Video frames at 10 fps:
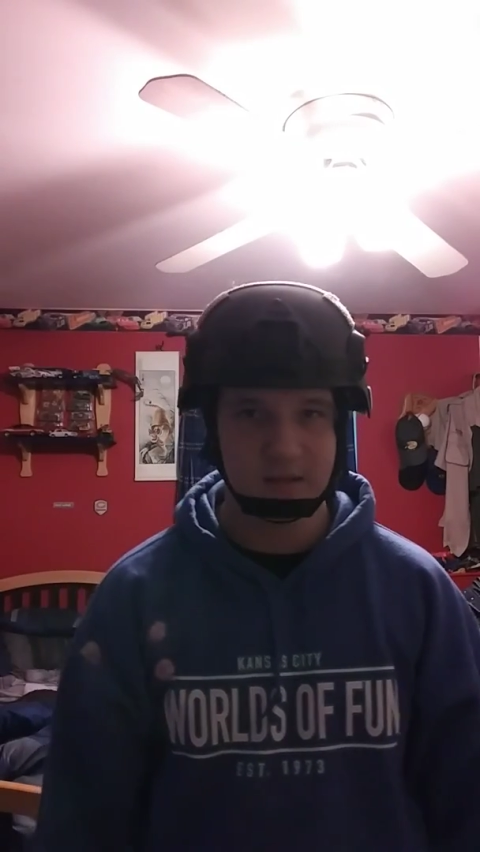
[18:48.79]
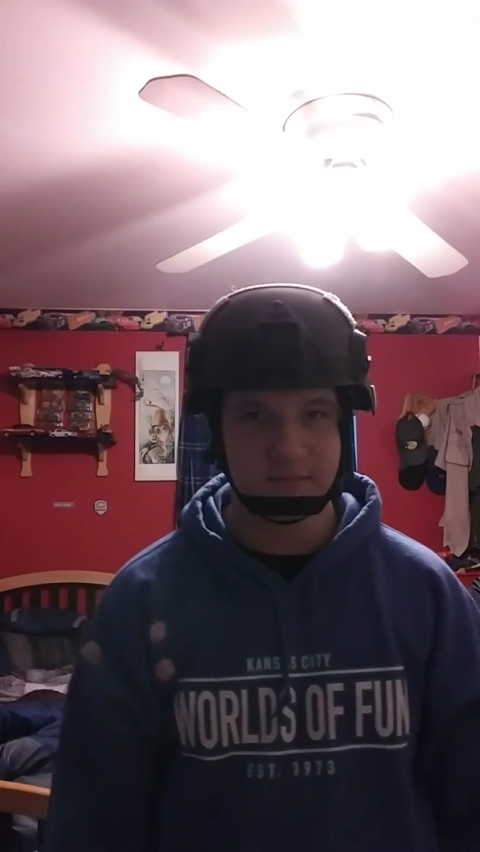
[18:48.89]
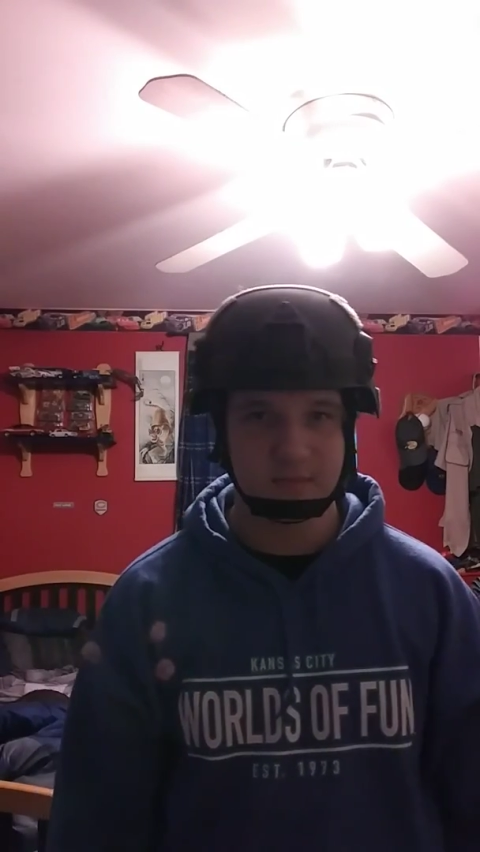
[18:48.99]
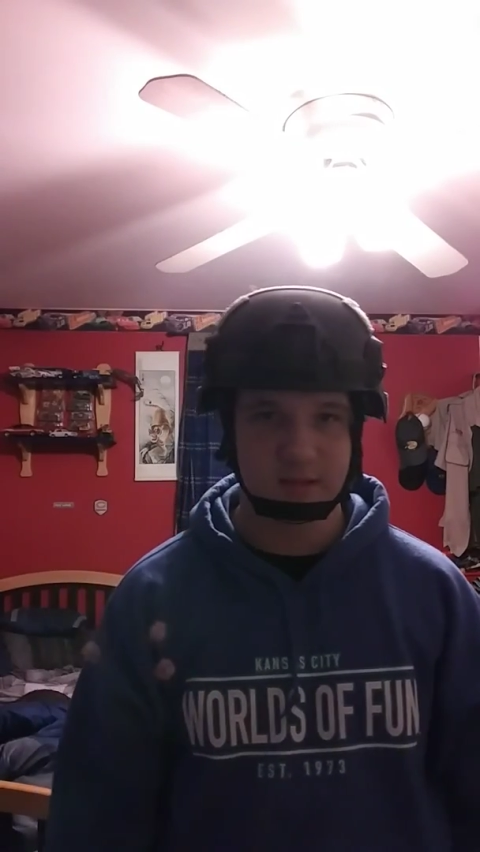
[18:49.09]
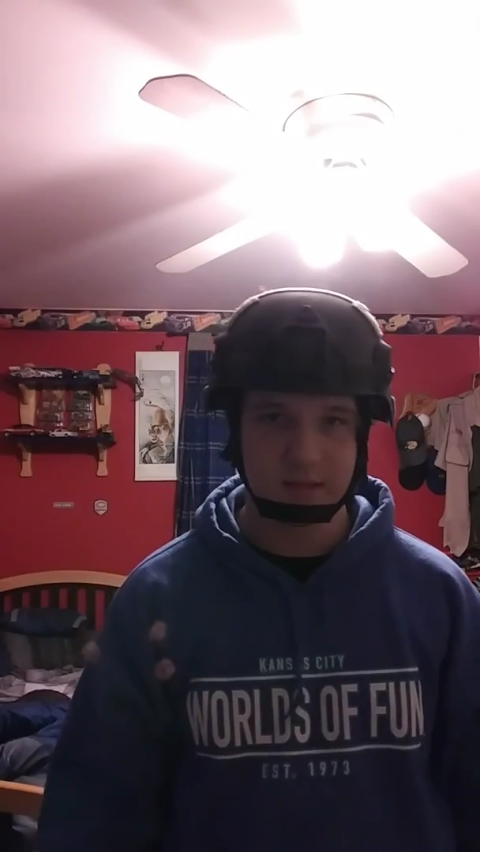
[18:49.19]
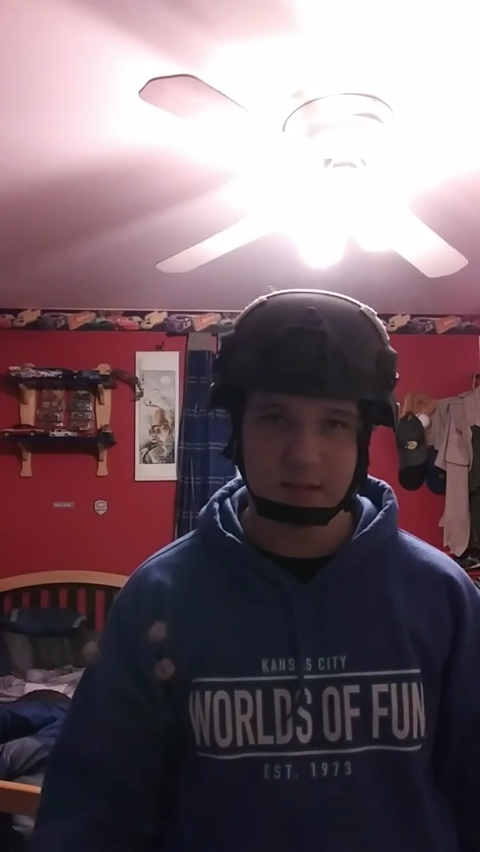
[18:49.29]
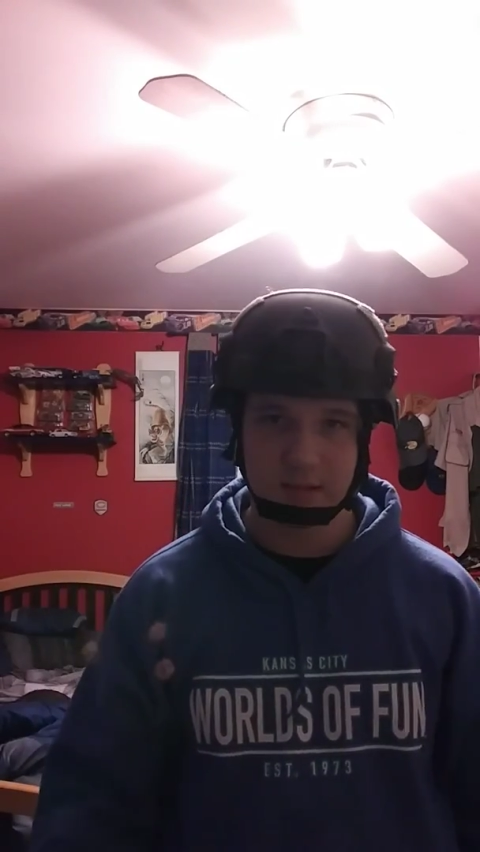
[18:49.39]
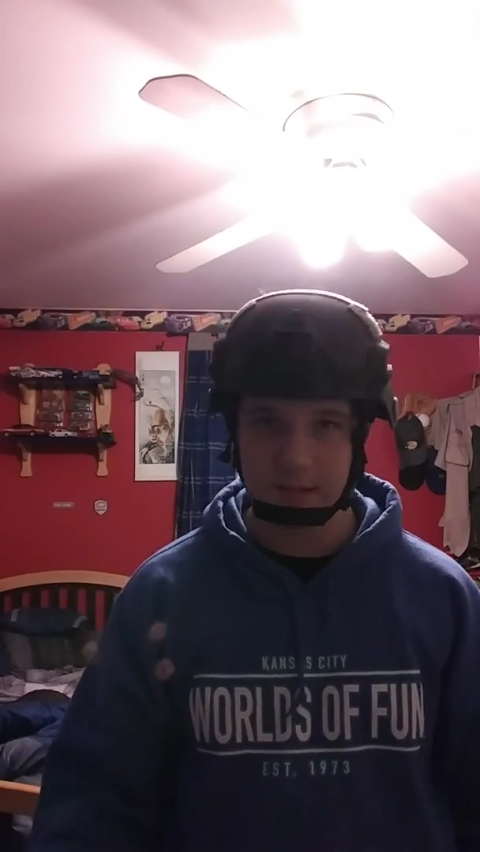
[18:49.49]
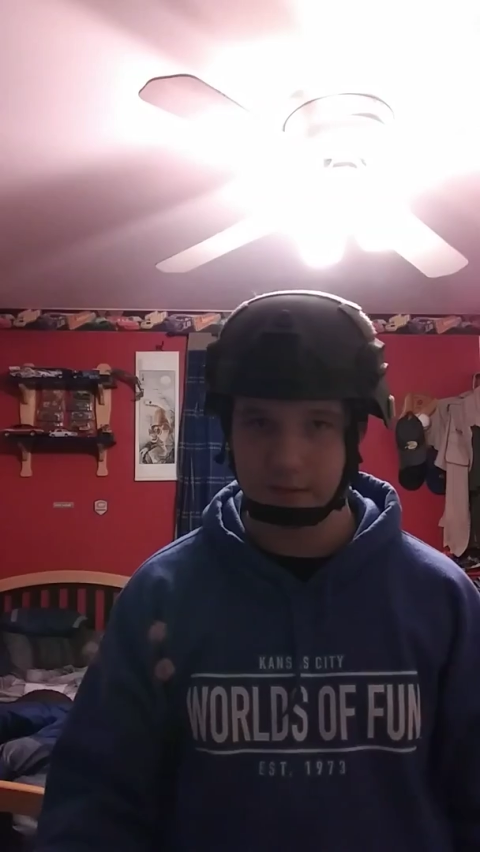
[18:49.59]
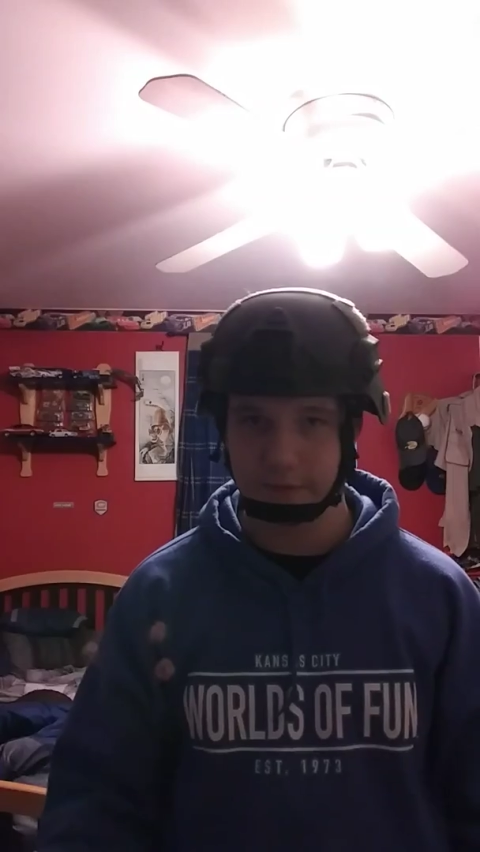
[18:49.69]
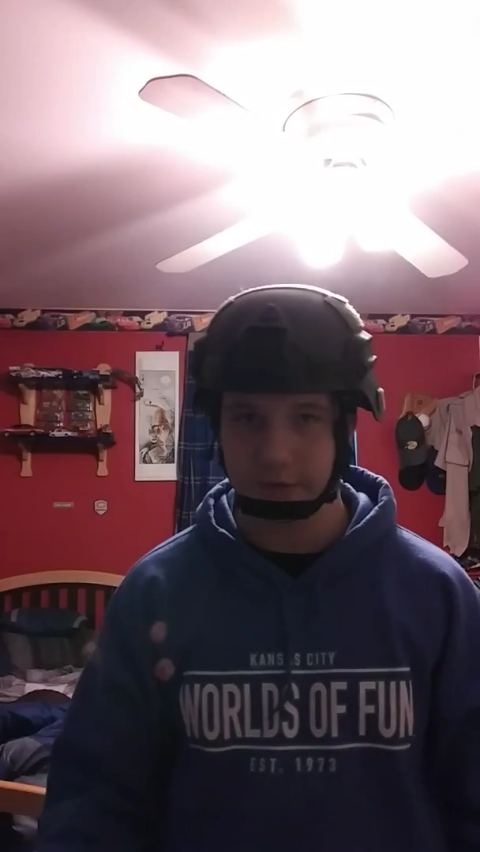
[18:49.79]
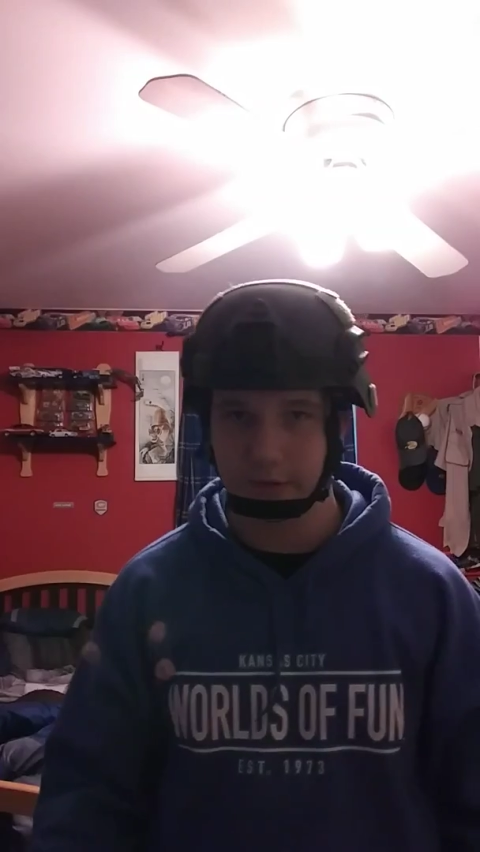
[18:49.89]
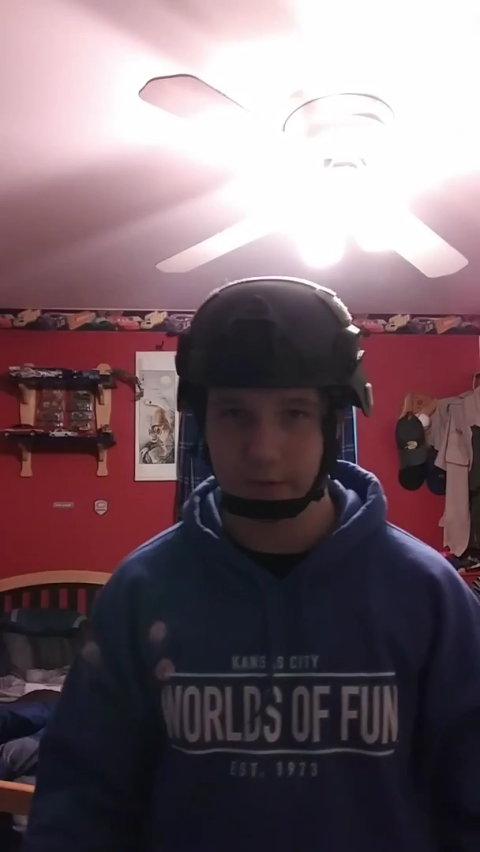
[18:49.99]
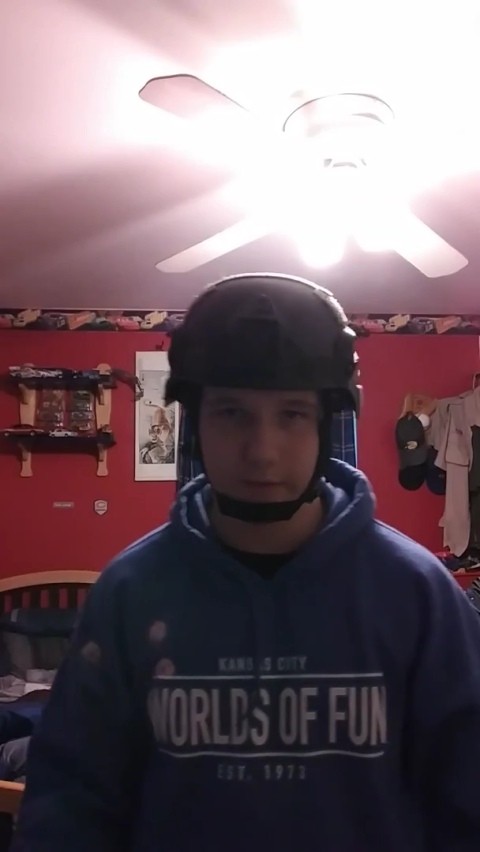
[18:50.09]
I'm not entirely sure